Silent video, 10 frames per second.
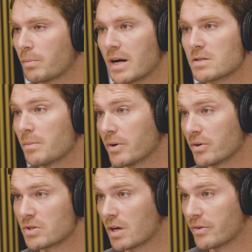
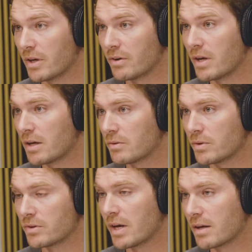possibilities on the internet and
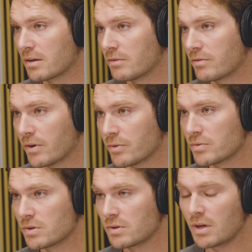with tech and
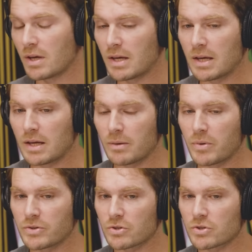phones,
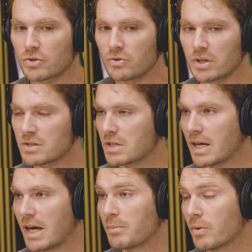but there's certain things that
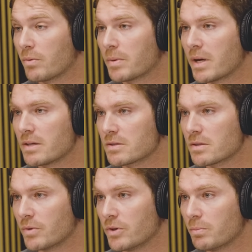can't be replaced.
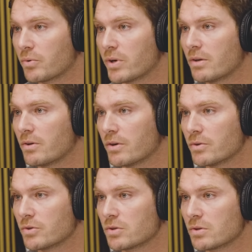And when you bring
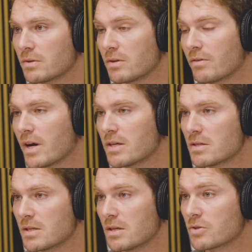those
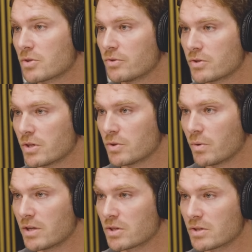devices into certain
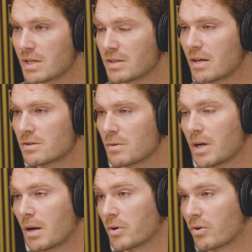situations, it tends to
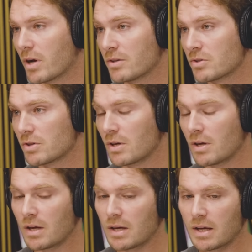become a crutch
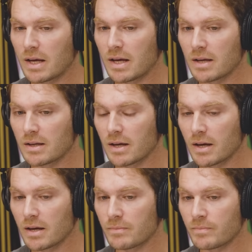and
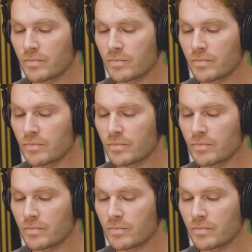a